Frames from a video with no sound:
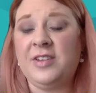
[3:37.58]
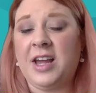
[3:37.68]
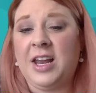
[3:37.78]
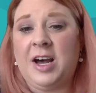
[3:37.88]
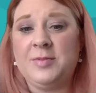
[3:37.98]

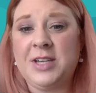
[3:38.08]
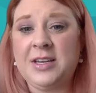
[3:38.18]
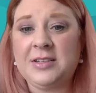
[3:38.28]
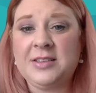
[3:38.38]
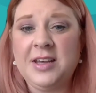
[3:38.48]
an
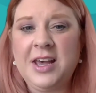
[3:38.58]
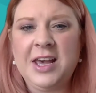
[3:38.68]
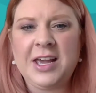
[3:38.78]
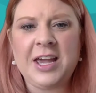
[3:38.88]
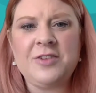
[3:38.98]
object,
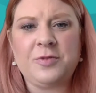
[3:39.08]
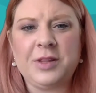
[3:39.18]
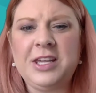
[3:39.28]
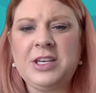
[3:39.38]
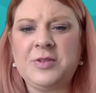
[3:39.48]
kind of
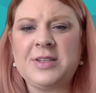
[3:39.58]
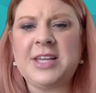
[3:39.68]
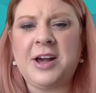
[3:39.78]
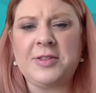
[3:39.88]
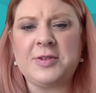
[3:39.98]
really
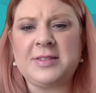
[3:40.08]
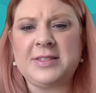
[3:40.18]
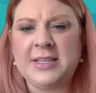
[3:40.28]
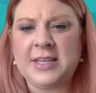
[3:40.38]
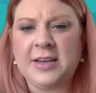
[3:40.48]
noticing all those
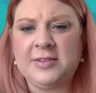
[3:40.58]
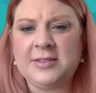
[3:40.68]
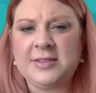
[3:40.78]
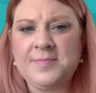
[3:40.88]
details.